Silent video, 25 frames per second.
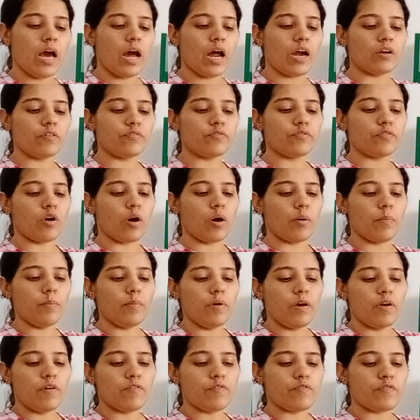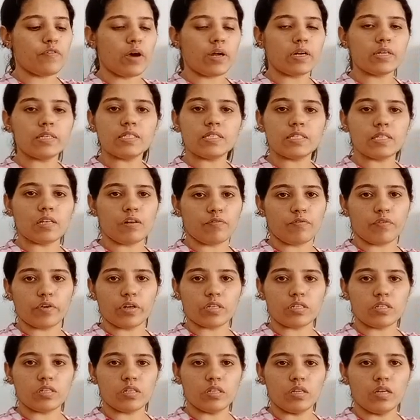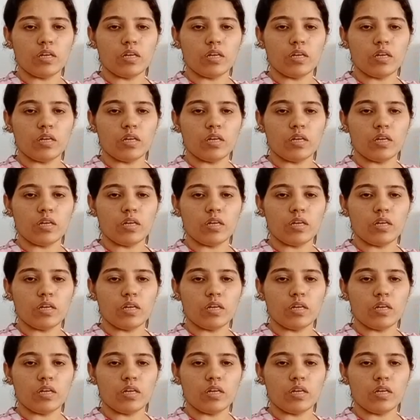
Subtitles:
and form ferrous sulphate,